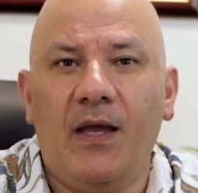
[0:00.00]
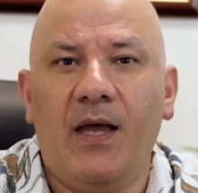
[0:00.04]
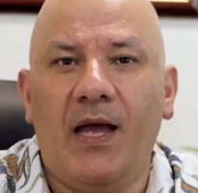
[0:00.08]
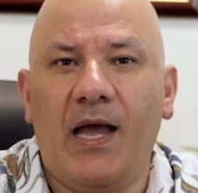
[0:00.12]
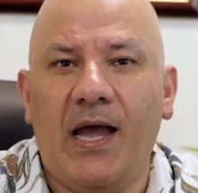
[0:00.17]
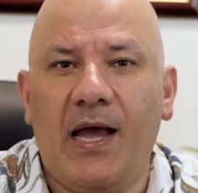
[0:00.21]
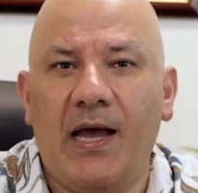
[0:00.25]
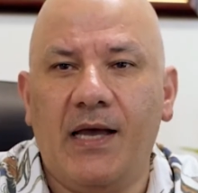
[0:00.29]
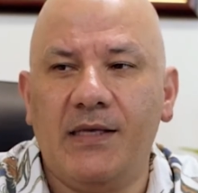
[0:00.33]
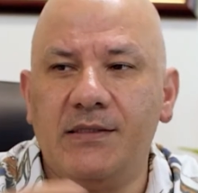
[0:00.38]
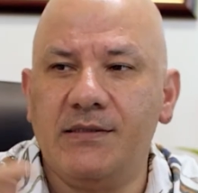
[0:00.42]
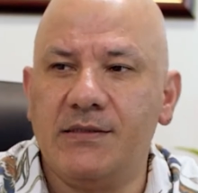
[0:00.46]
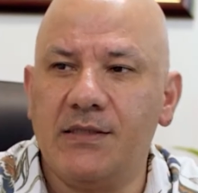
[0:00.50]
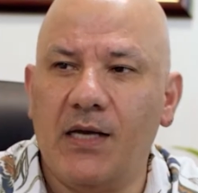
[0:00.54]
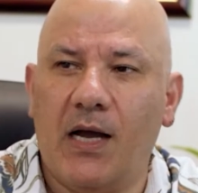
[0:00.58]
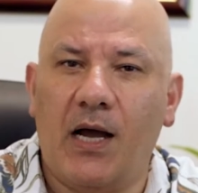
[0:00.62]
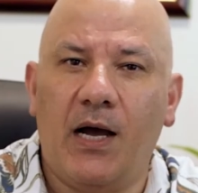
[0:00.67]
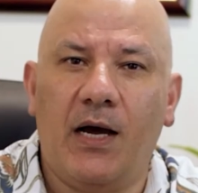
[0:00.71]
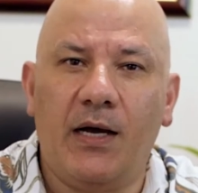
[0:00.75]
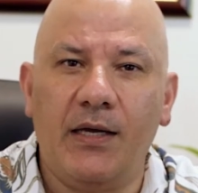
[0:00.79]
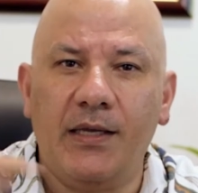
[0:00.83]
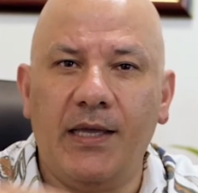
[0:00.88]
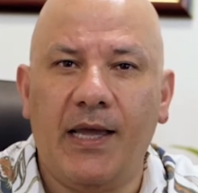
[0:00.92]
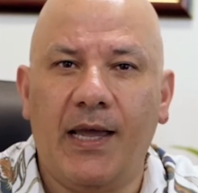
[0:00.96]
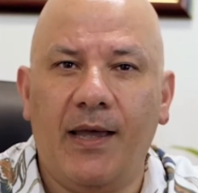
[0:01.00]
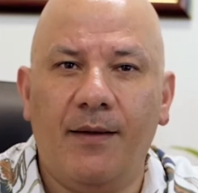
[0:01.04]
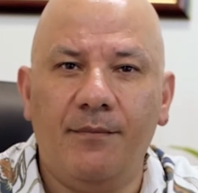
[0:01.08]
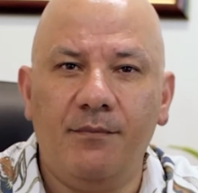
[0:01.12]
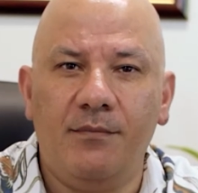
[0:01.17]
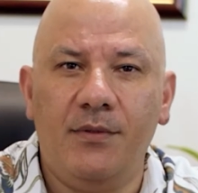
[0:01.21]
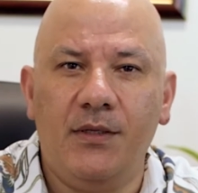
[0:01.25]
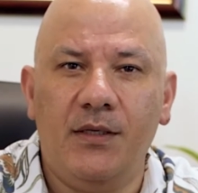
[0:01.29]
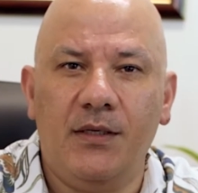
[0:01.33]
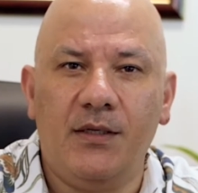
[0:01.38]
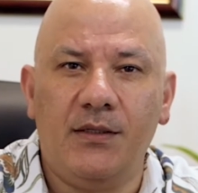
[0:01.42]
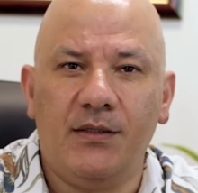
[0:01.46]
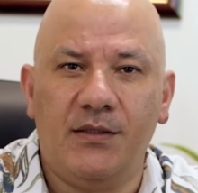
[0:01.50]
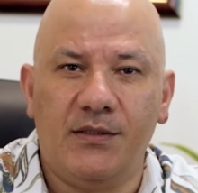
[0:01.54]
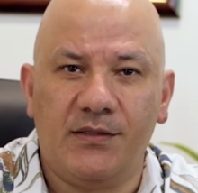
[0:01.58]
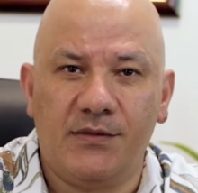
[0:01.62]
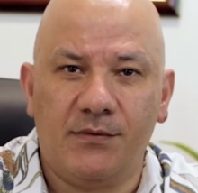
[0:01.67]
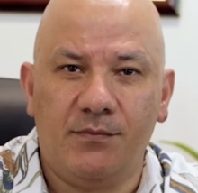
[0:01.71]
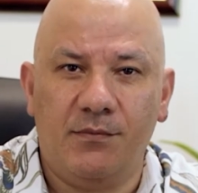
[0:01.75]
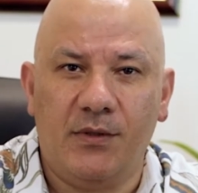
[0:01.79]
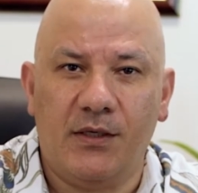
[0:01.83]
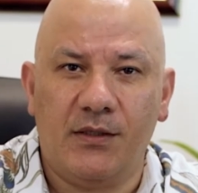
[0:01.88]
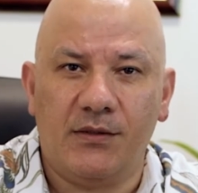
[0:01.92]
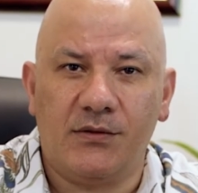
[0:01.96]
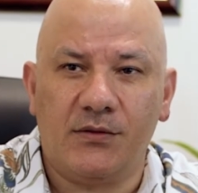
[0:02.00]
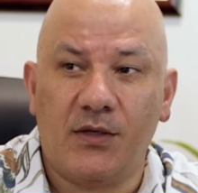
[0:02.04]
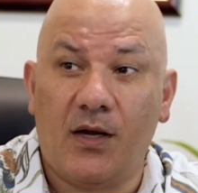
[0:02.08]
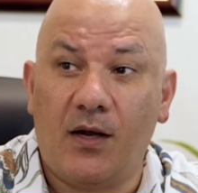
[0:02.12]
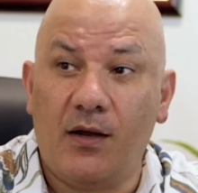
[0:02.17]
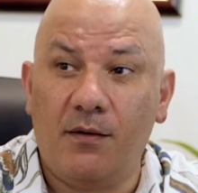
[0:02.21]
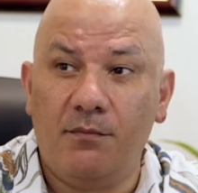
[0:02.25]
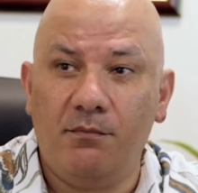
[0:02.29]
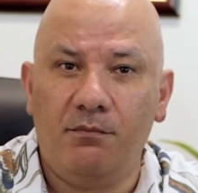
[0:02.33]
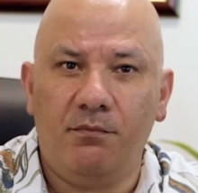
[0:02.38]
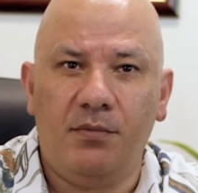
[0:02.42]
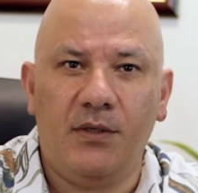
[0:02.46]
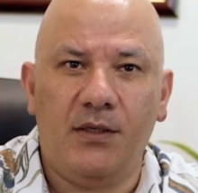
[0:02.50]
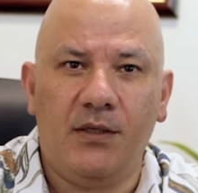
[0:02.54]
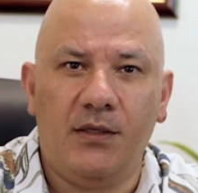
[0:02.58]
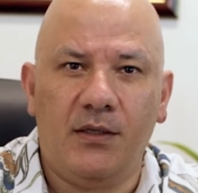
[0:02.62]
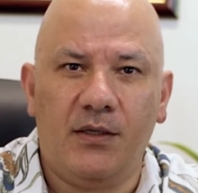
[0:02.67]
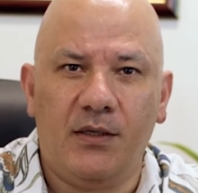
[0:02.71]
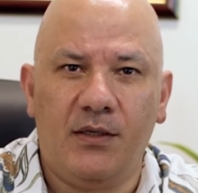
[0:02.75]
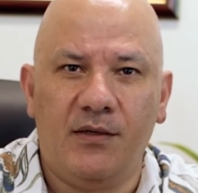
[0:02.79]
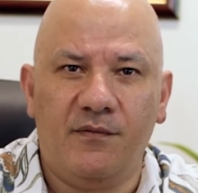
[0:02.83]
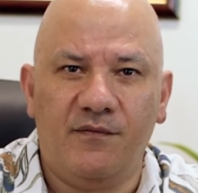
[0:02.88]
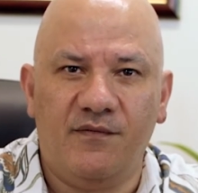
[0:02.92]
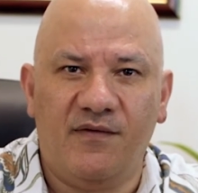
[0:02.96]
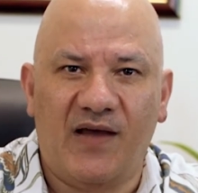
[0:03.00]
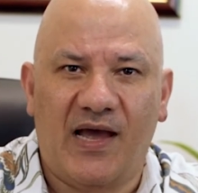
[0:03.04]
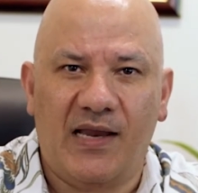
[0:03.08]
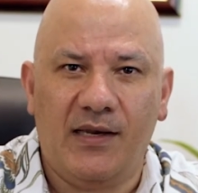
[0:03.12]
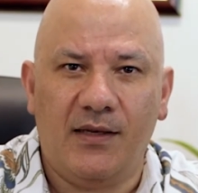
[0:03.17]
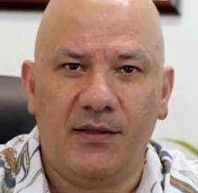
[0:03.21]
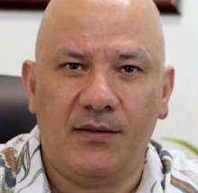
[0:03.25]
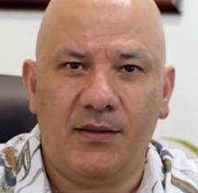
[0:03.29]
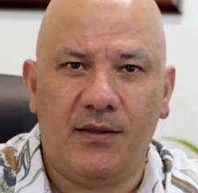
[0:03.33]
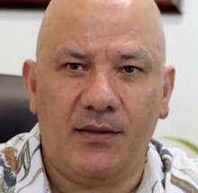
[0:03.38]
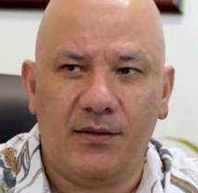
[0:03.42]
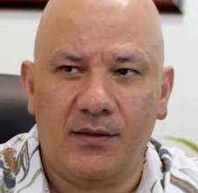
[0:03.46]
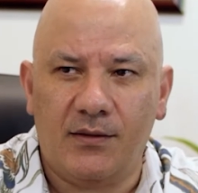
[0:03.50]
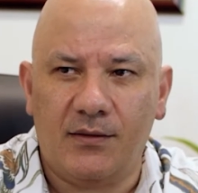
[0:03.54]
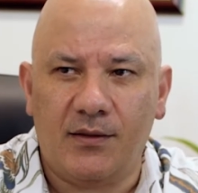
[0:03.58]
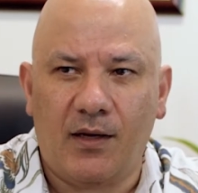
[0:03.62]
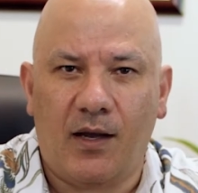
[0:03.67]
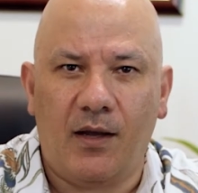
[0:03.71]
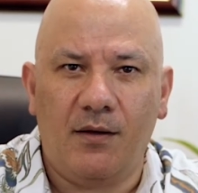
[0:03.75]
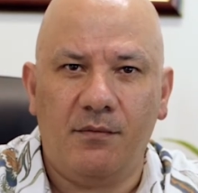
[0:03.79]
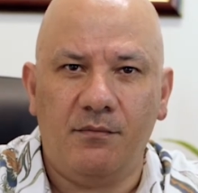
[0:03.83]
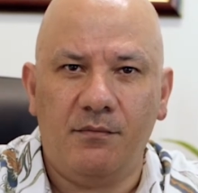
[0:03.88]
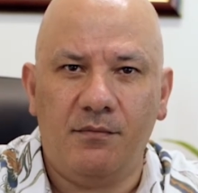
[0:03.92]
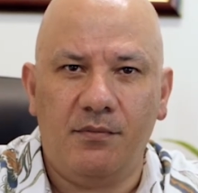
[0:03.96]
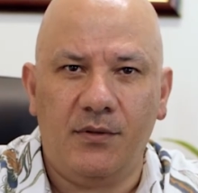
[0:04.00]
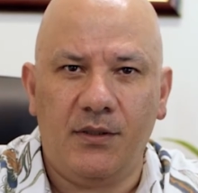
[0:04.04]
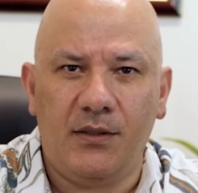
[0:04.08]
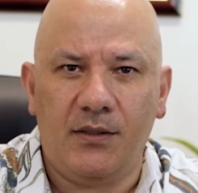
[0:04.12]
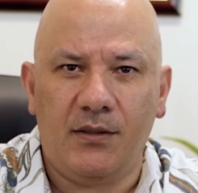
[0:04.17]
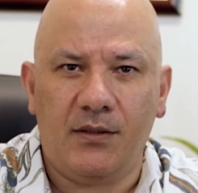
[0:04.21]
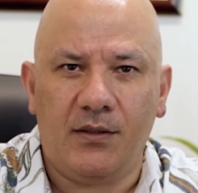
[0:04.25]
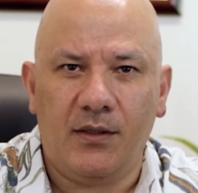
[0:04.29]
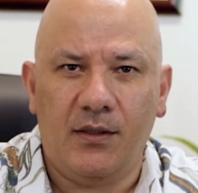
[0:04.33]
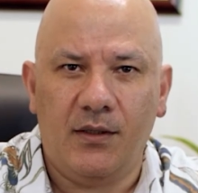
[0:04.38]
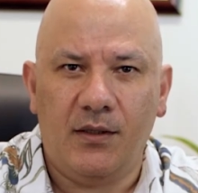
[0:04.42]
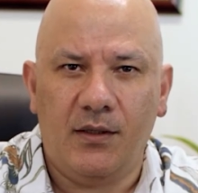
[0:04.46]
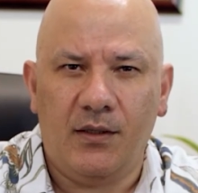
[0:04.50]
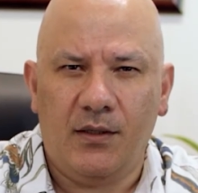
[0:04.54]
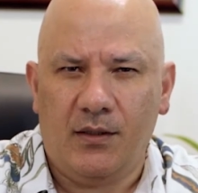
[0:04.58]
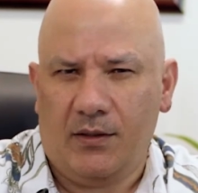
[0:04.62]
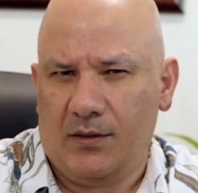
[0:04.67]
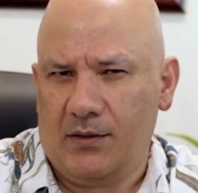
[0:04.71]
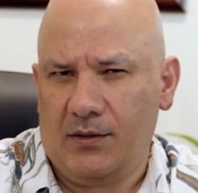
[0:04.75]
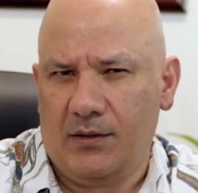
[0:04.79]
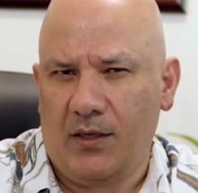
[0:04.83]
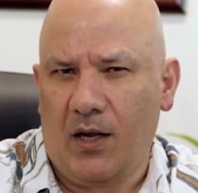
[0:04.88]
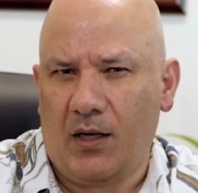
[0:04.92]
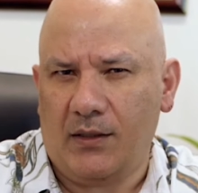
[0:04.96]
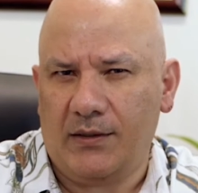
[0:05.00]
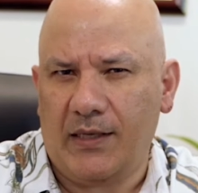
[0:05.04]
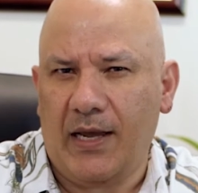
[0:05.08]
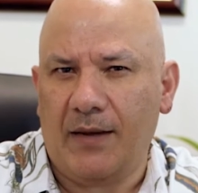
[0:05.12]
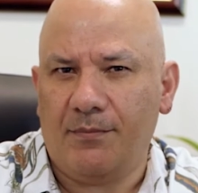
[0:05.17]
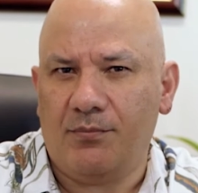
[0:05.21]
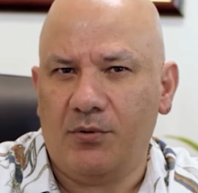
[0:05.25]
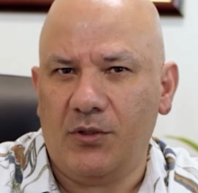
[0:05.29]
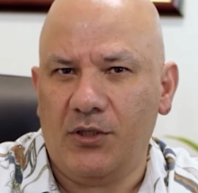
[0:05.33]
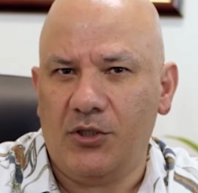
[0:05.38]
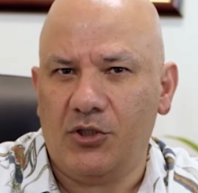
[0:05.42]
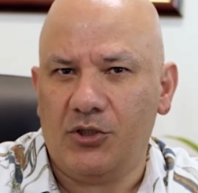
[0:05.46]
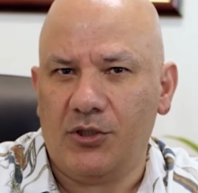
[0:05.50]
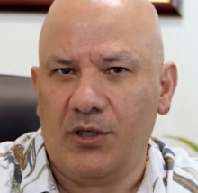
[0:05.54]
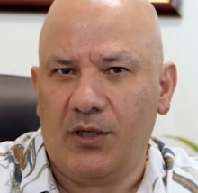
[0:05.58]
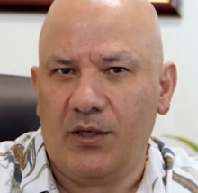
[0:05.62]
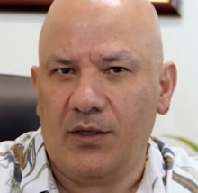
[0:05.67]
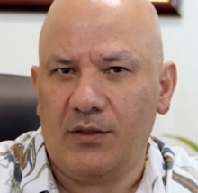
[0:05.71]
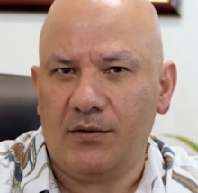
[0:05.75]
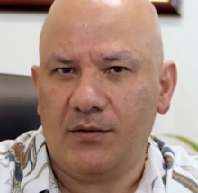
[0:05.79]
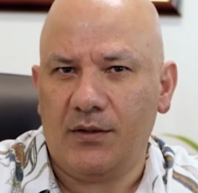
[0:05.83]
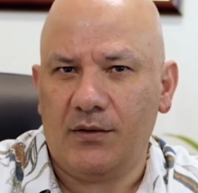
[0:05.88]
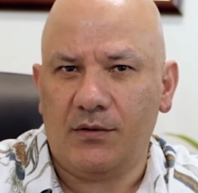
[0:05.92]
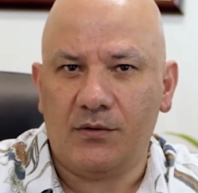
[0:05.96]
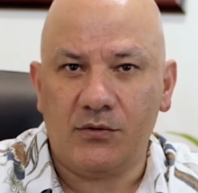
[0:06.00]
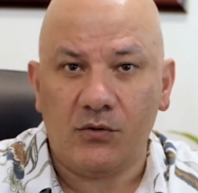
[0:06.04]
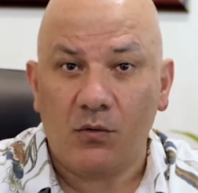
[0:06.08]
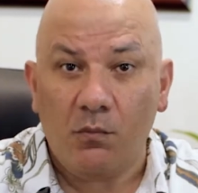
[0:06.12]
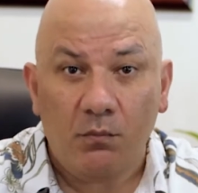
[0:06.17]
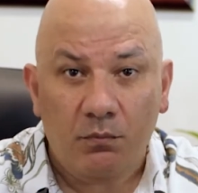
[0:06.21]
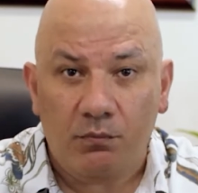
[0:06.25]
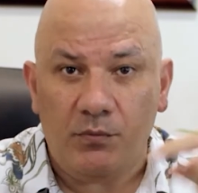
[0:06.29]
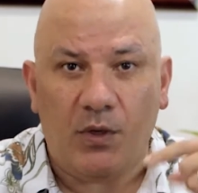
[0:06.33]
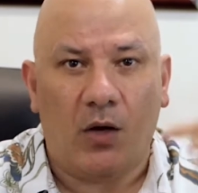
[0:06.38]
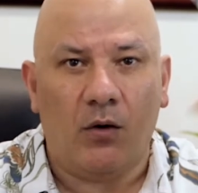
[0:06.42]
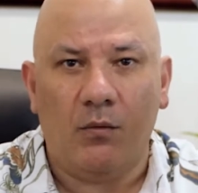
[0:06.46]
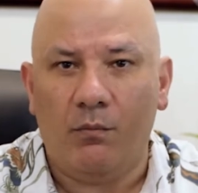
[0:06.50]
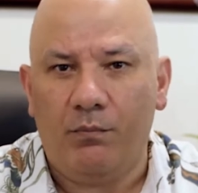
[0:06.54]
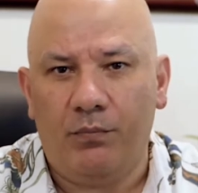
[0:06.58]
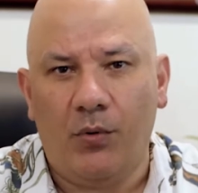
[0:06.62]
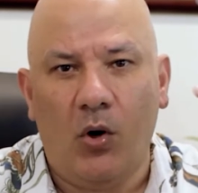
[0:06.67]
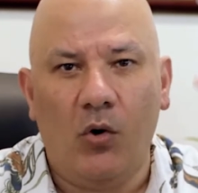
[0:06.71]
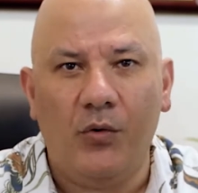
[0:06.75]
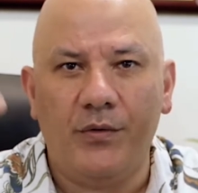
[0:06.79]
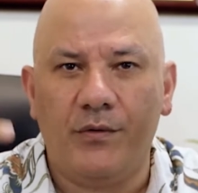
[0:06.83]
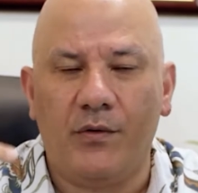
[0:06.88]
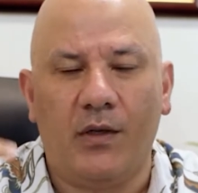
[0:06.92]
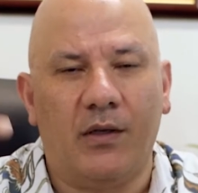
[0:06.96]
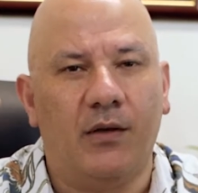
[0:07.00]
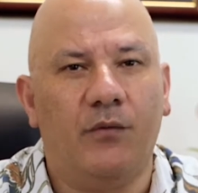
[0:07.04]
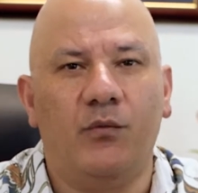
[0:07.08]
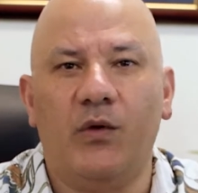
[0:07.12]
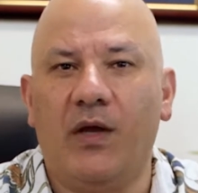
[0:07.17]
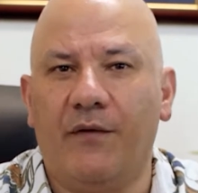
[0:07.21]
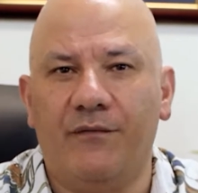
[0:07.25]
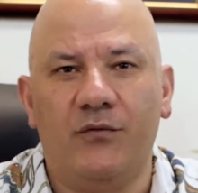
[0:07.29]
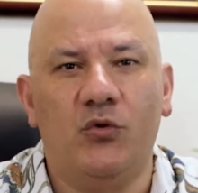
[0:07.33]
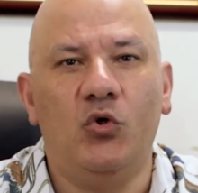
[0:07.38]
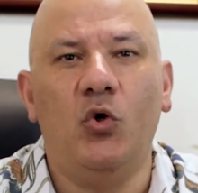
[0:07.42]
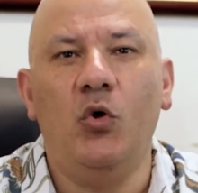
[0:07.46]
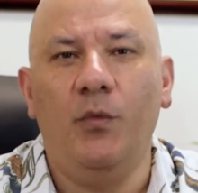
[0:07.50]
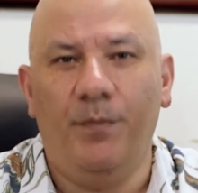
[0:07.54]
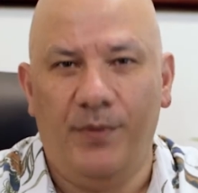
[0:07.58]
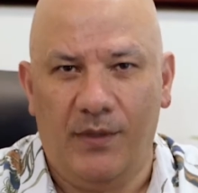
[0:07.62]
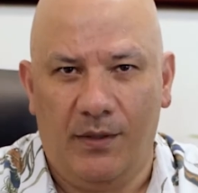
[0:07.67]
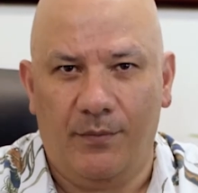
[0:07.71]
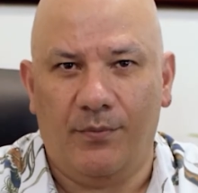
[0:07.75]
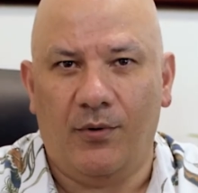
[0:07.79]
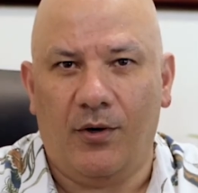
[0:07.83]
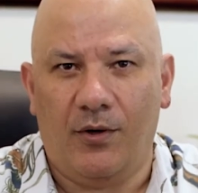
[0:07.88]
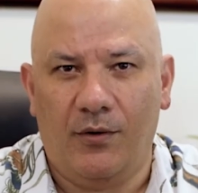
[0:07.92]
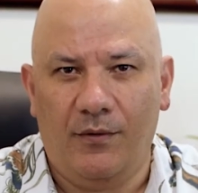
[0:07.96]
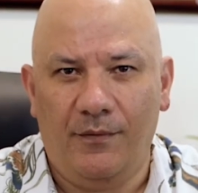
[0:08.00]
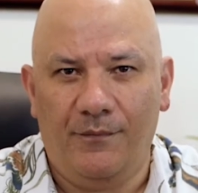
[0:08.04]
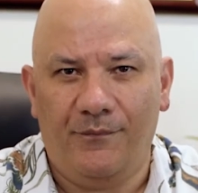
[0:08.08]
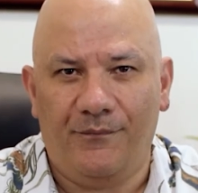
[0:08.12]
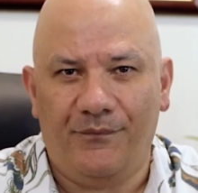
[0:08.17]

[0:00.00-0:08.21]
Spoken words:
as I am being dismissed, I'm being invalidated, I'm being not appreciated. So, no, both we have two people,